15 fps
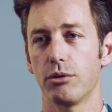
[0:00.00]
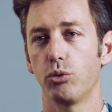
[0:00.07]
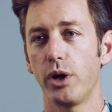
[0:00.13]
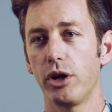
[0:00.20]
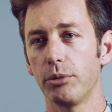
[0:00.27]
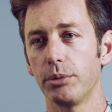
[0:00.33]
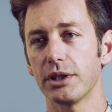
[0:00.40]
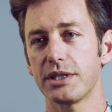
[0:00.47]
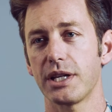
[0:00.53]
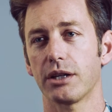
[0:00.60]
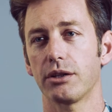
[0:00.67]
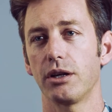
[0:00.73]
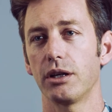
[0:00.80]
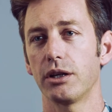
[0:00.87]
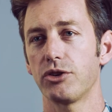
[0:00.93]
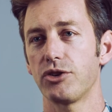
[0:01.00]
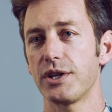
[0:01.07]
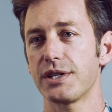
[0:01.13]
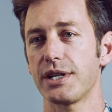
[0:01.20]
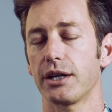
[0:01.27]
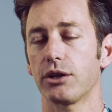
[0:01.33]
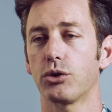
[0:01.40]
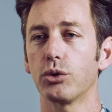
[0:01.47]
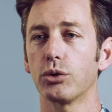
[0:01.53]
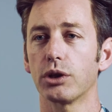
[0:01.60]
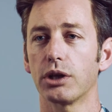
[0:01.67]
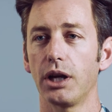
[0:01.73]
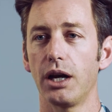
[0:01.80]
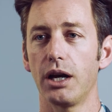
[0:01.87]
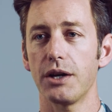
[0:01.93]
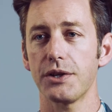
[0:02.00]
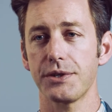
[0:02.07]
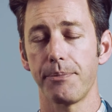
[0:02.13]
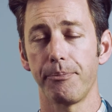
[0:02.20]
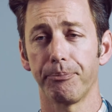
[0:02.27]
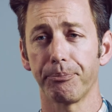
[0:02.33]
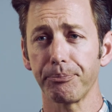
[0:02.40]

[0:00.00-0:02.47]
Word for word: Wearable technologies like Google Glass,